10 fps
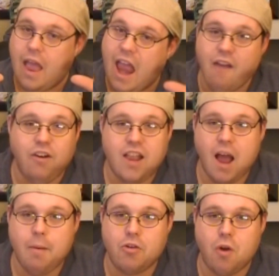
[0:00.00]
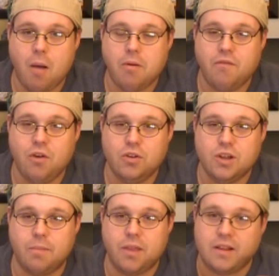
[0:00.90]
Every time I try to review
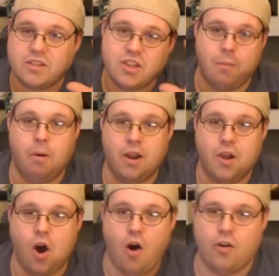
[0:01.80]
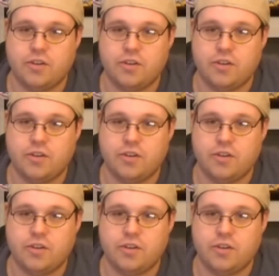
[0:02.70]
something, somebody calls.